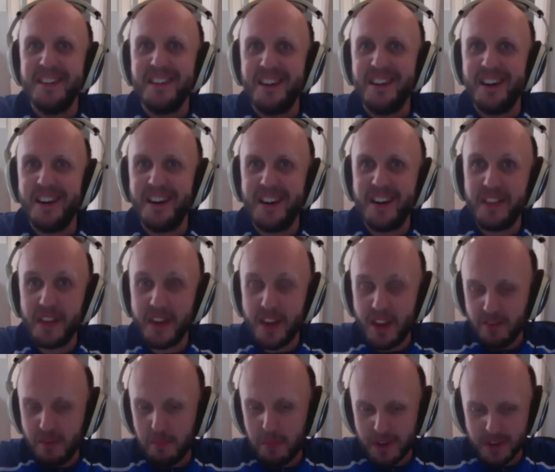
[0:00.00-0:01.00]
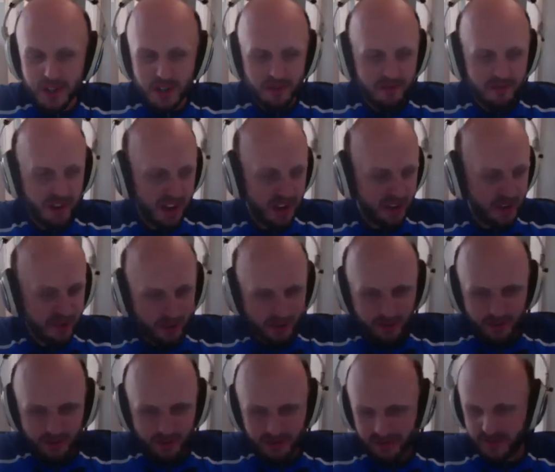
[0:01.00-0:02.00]
And I have a bunch of hand
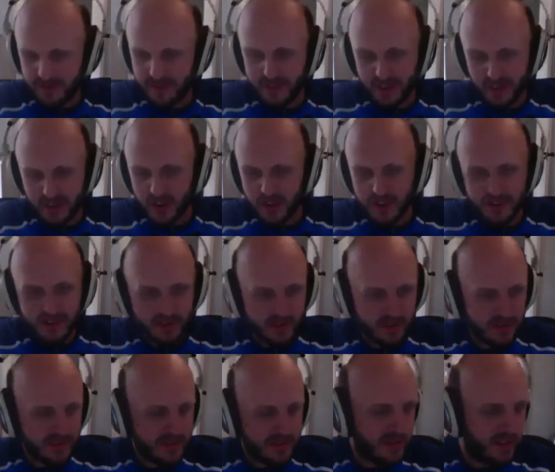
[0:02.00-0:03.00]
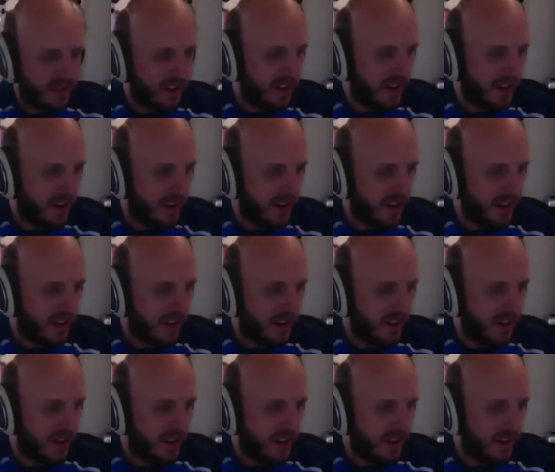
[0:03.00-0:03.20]
tools like chisels